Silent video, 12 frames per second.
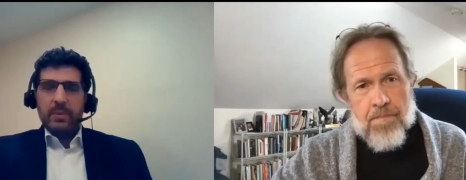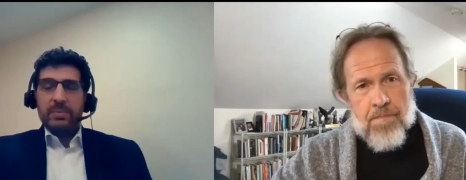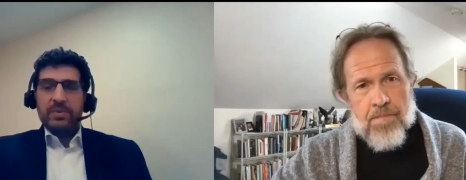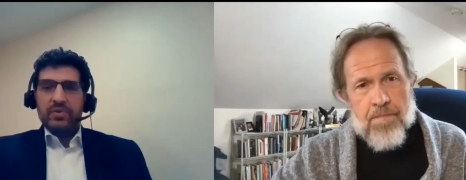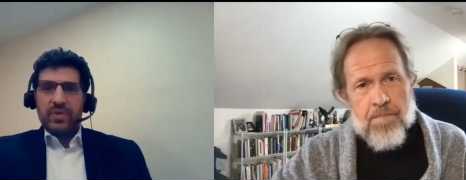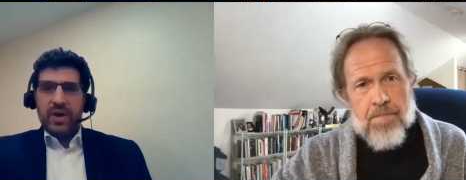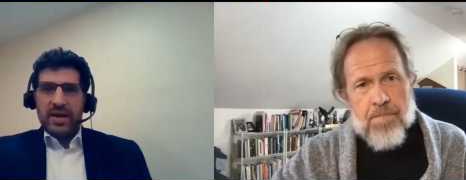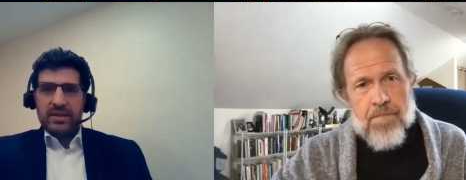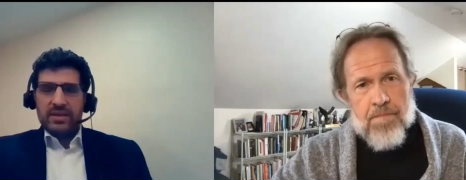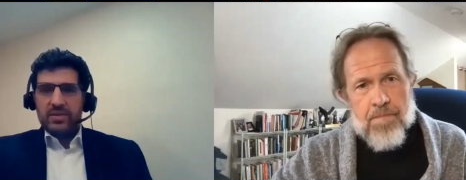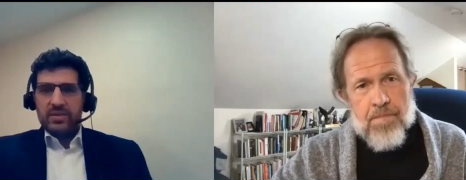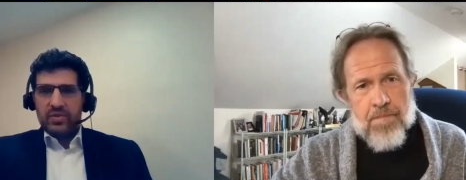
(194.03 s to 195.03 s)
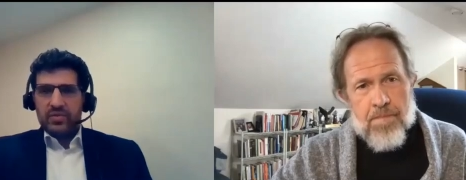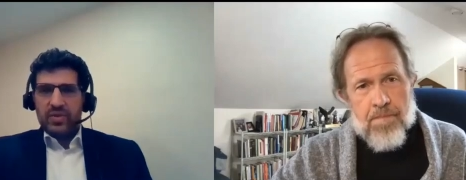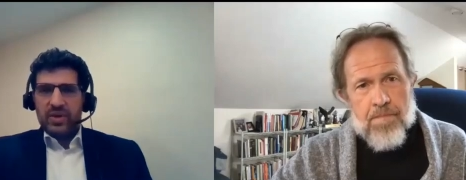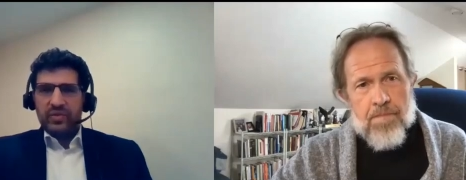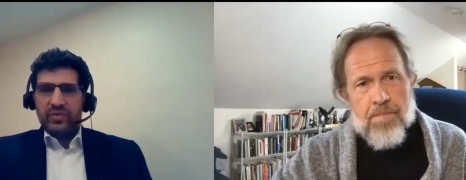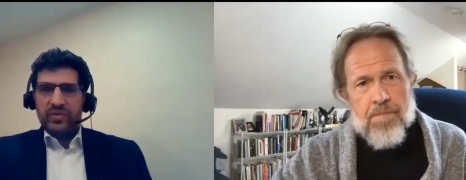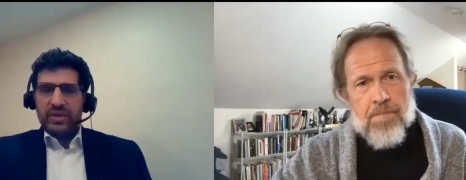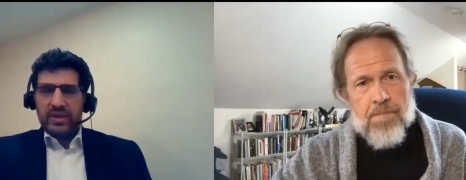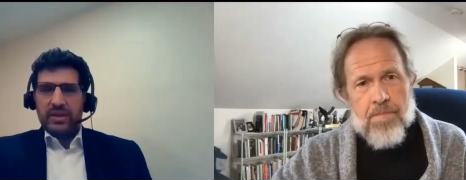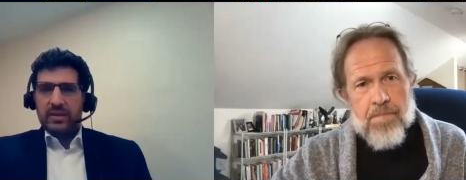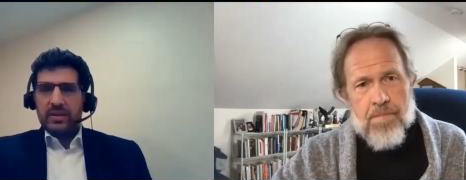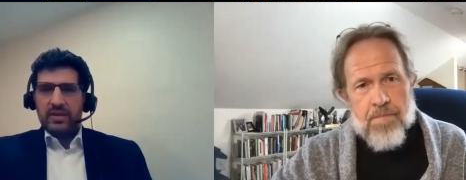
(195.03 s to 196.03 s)
Speaker 1: we've been trying to address this,
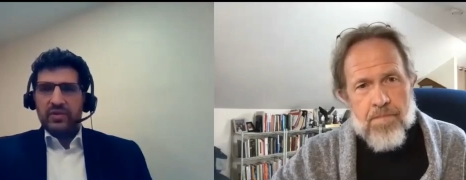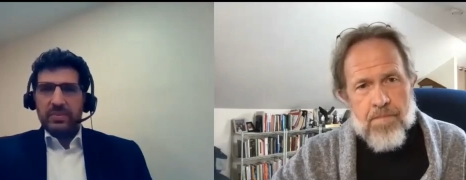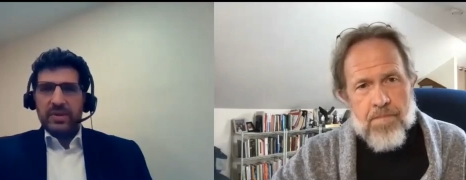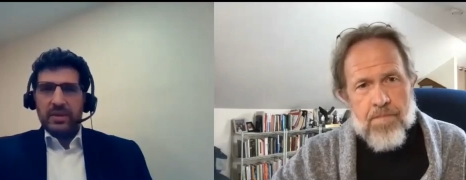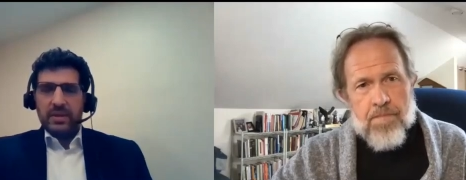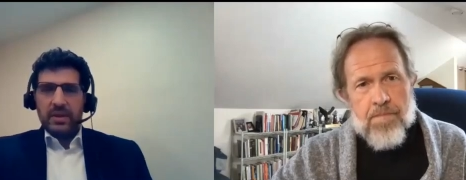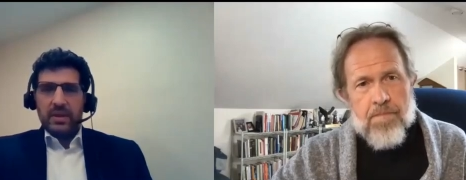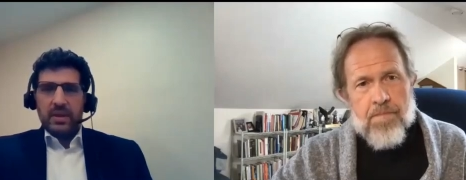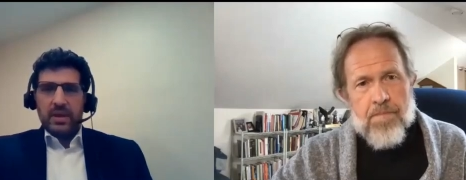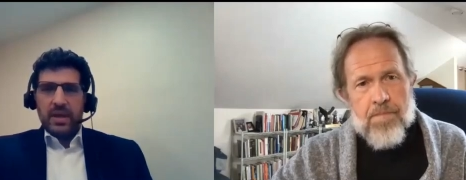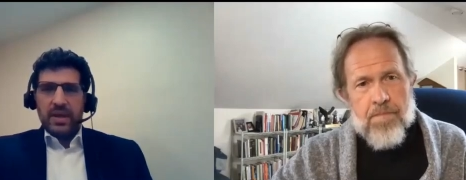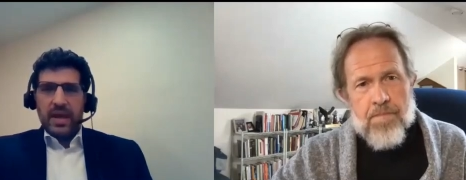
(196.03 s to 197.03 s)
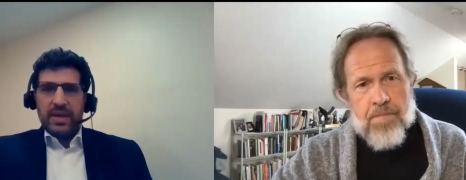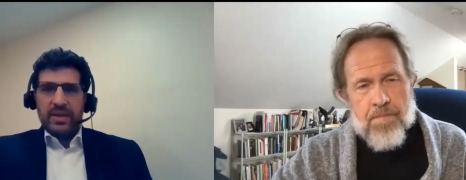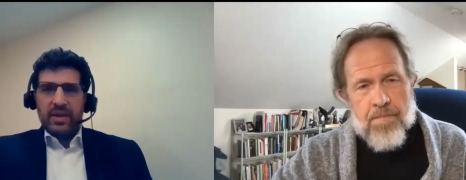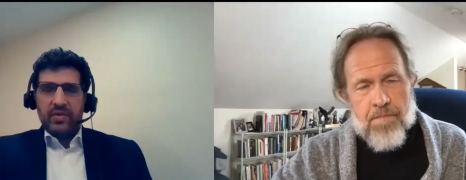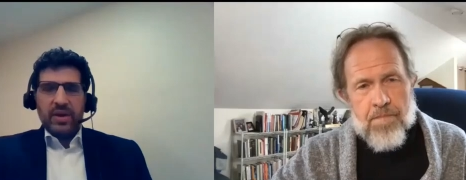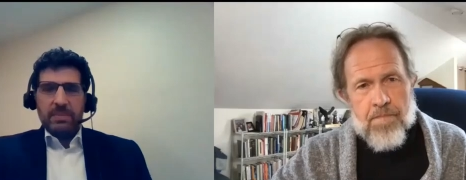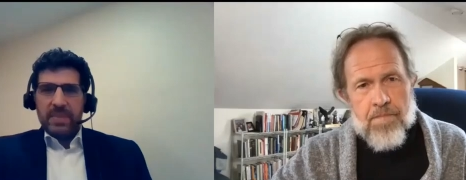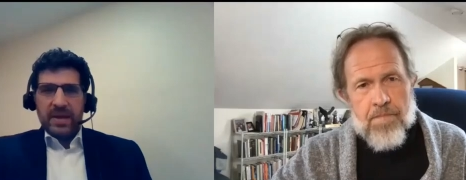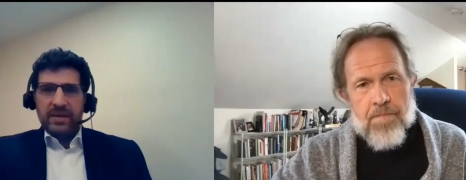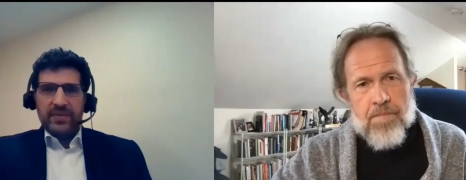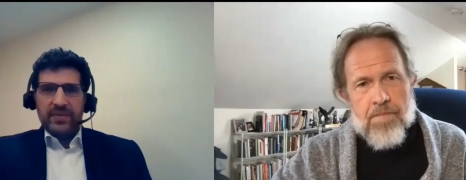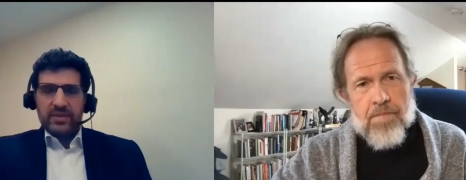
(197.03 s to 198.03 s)
and it's been, I think, a great
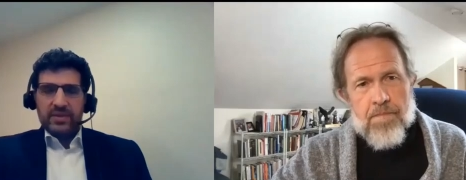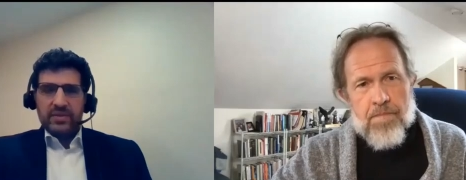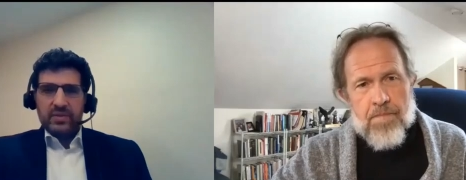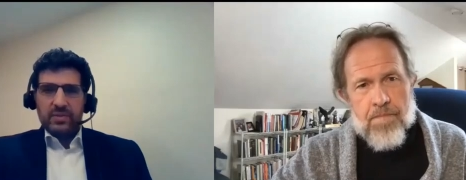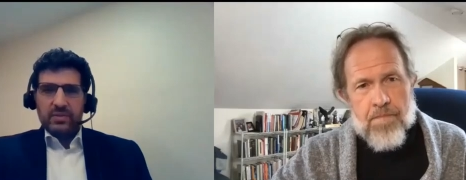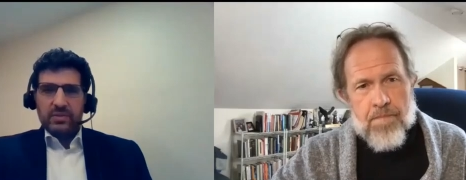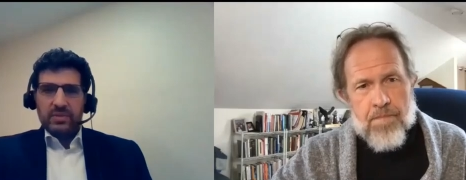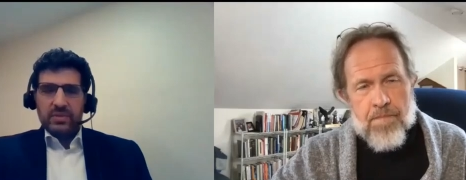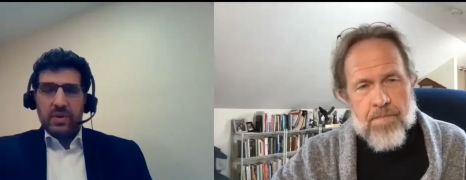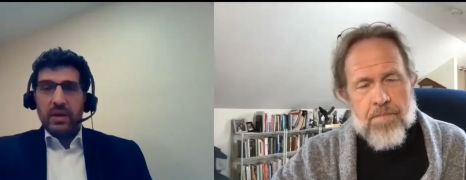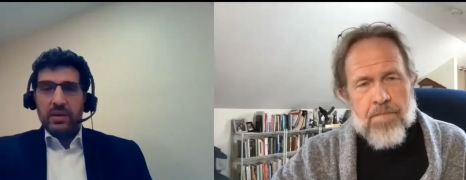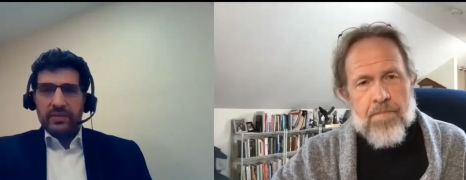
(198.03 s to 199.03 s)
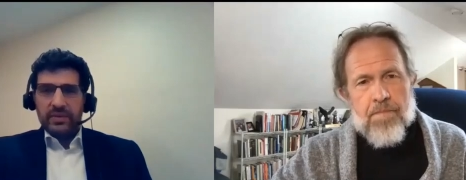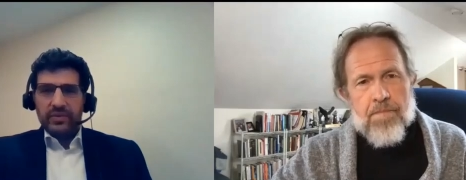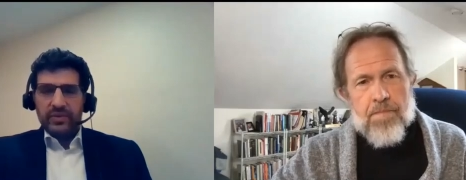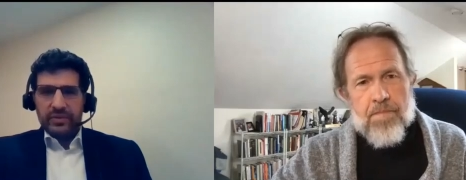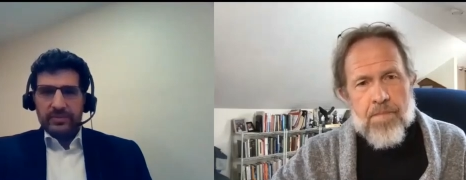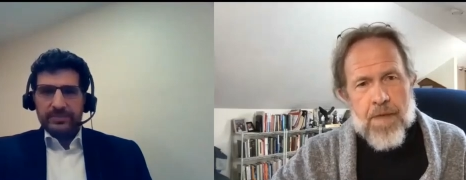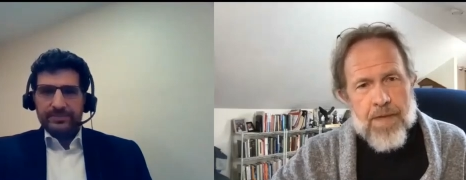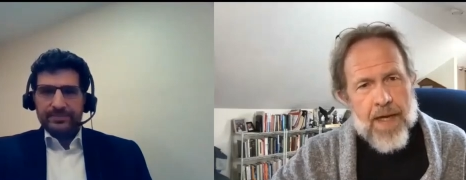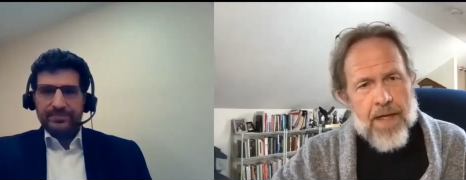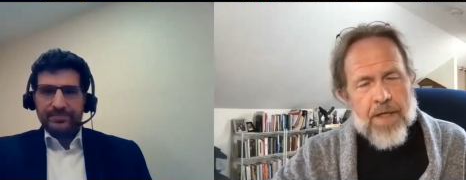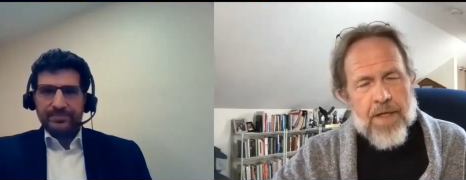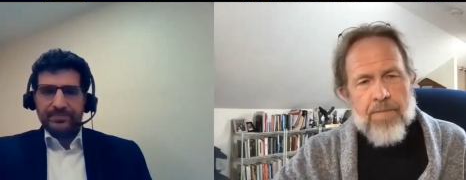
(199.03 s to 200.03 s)
benefit to all of us.
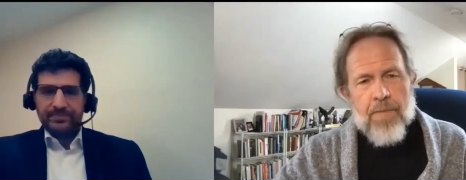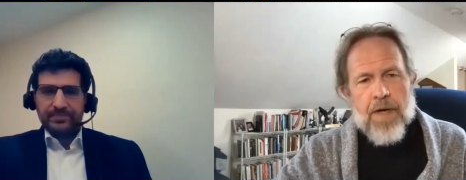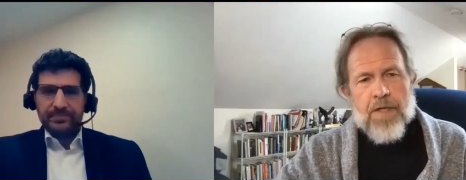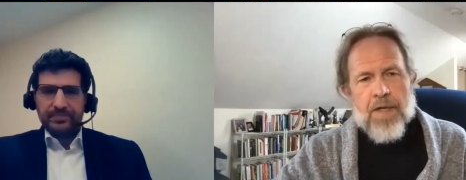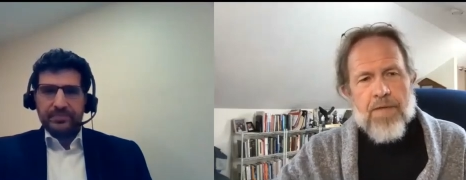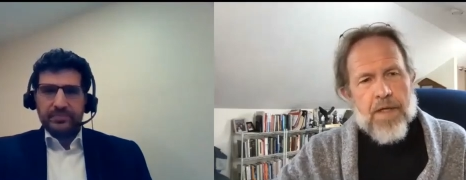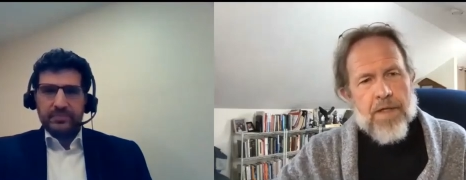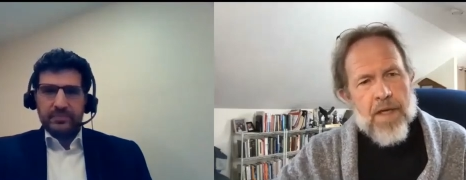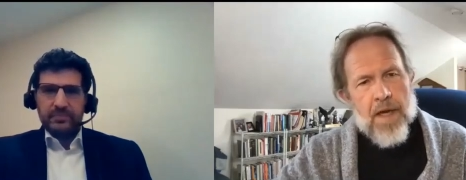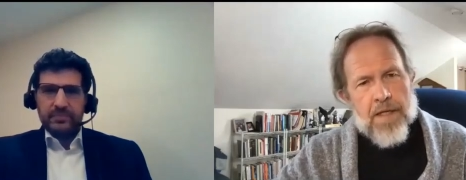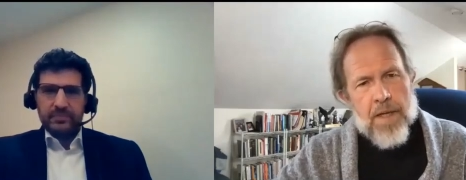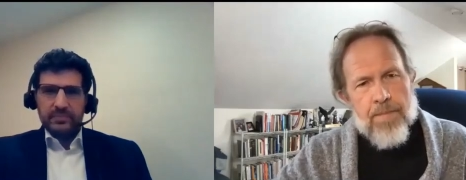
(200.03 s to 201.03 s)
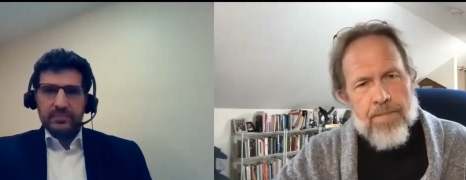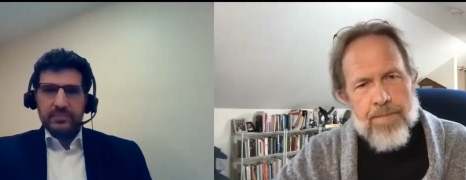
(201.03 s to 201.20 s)
Speaker 2: That is impressive. Has it